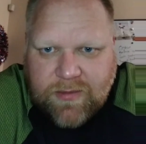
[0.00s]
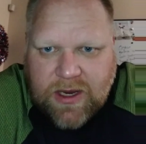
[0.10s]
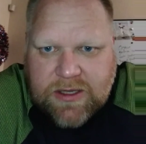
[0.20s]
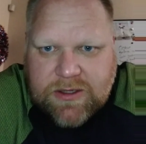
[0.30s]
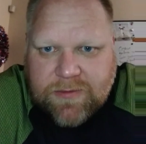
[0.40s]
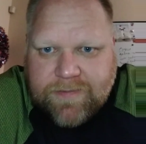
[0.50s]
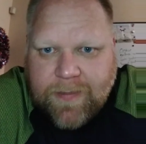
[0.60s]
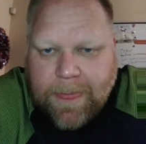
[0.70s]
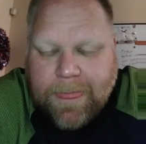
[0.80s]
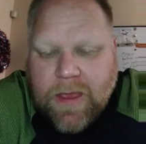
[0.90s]
So,
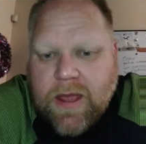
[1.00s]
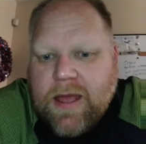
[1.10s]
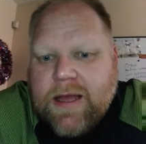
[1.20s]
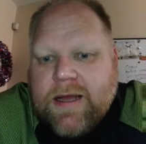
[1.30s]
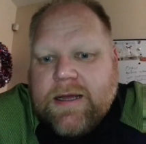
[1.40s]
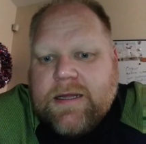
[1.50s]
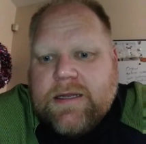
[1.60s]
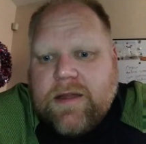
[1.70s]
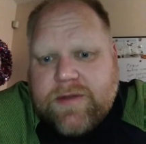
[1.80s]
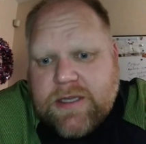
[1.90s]

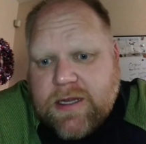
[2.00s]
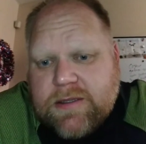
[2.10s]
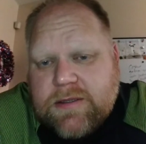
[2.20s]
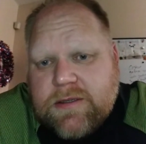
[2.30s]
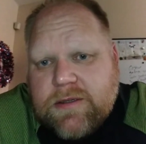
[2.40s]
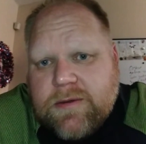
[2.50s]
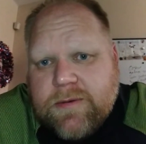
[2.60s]
love you tons.